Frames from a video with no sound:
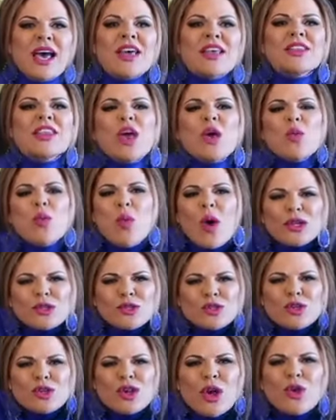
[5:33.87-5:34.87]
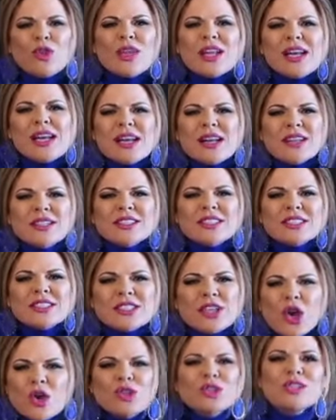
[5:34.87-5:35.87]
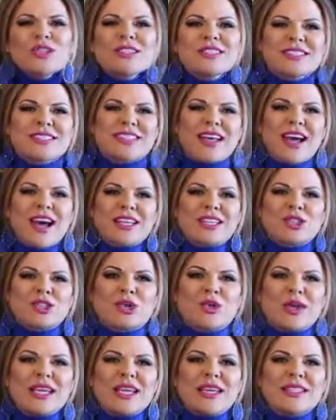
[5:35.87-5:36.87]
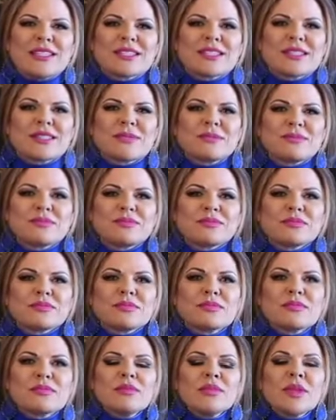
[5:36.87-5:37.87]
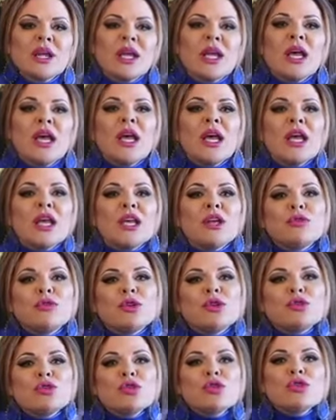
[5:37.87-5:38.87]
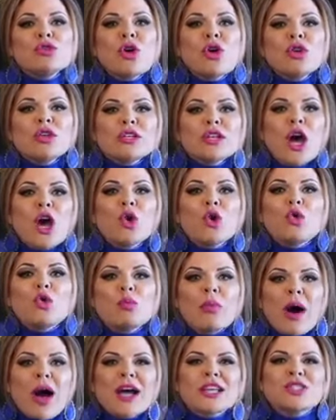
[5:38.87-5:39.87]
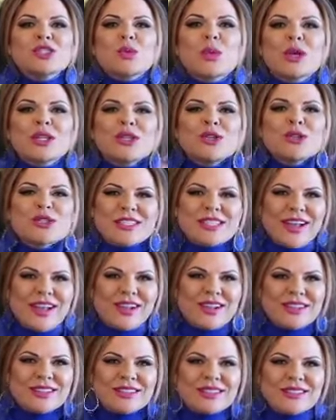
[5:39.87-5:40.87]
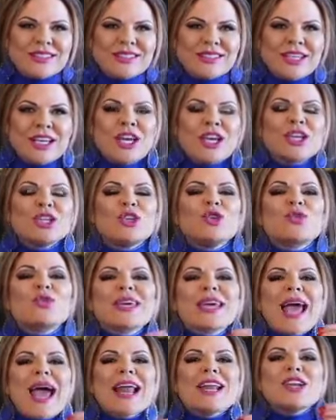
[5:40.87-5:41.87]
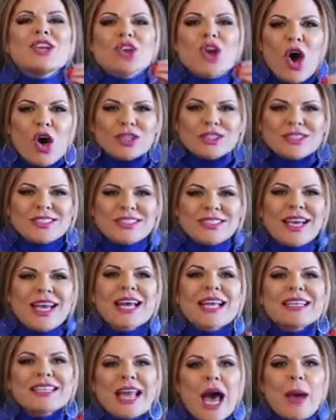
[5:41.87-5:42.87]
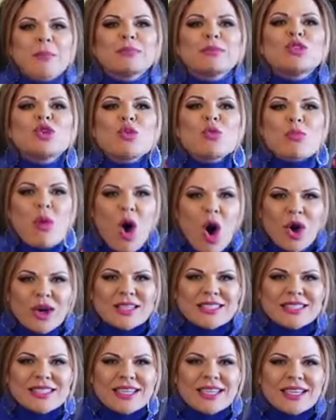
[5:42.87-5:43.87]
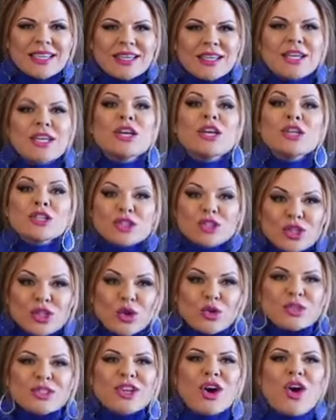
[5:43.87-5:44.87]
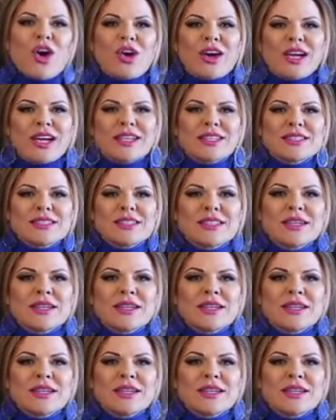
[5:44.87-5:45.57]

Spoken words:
They want to know the little social side to it. If you do not know who buys what you sell, you cannot adapt your marketing to your target.